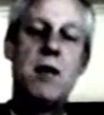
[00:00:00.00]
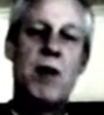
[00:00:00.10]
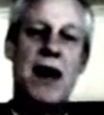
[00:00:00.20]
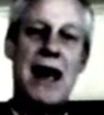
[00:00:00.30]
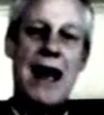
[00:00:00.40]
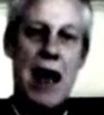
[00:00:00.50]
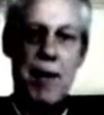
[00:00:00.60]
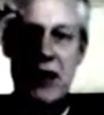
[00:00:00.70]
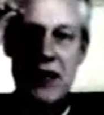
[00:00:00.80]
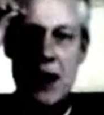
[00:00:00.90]
by
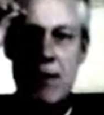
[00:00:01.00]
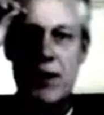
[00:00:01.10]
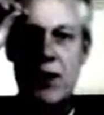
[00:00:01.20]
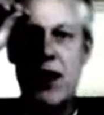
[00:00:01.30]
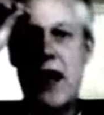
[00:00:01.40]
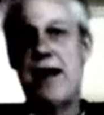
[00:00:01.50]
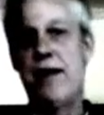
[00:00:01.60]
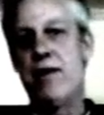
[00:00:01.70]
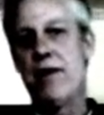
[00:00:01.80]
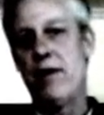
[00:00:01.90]
epic number
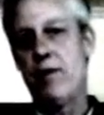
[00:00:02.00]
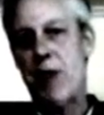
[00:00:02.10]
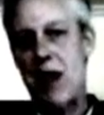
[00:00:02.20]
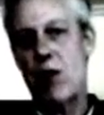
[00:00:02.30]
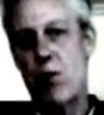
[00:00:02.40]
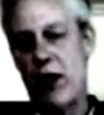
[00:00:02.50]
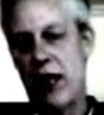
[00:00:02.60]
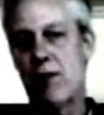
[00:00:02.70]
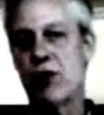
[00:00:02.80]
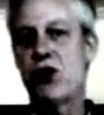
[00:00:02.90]
and PowerPoint number.